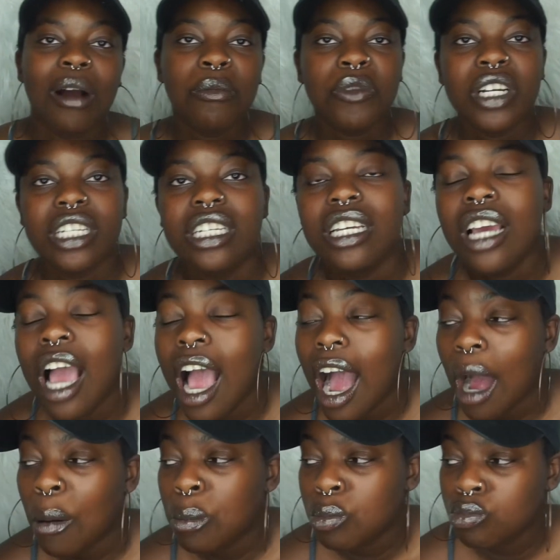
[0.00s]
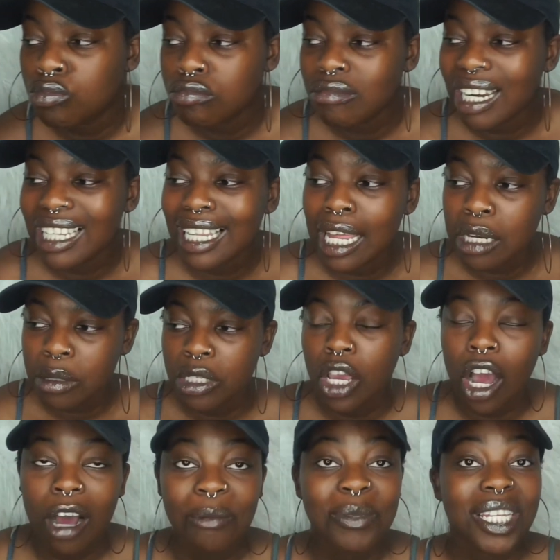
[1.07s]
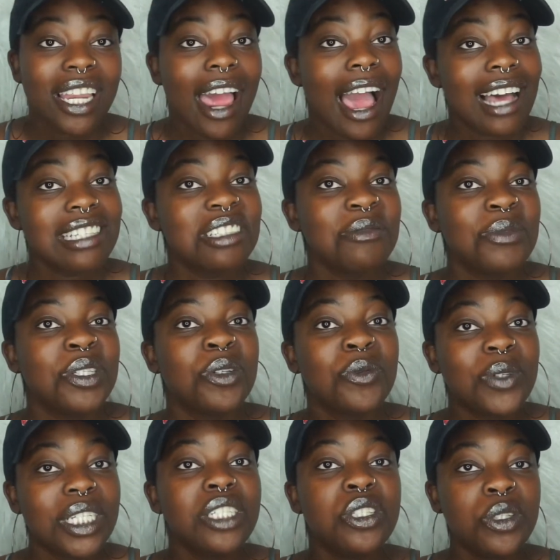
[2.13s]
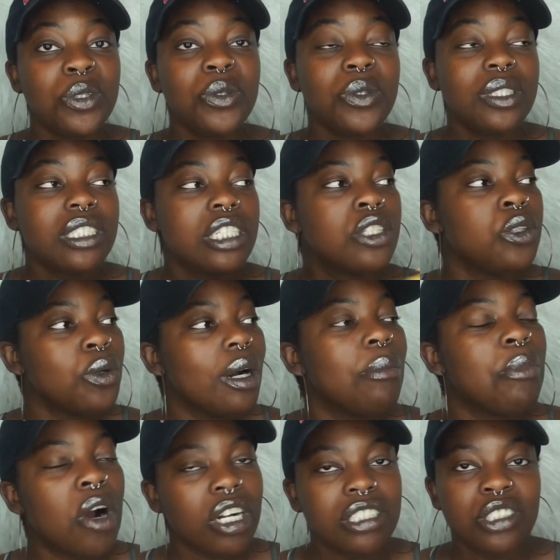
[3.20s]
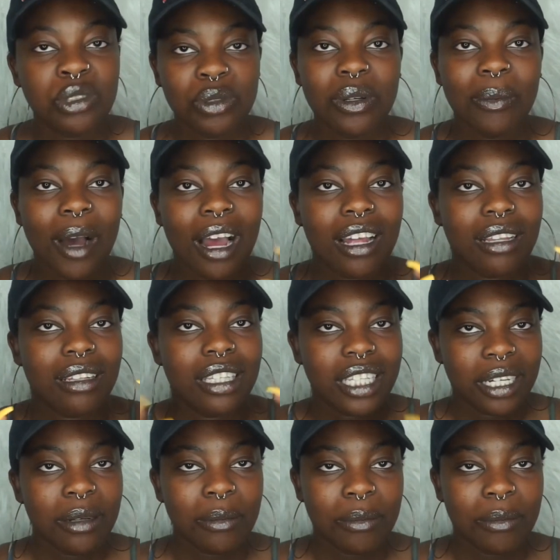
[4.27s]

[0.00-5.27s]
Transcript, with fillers: I'm ready. A lot of y'all been asking me to do a part 2 to my Lit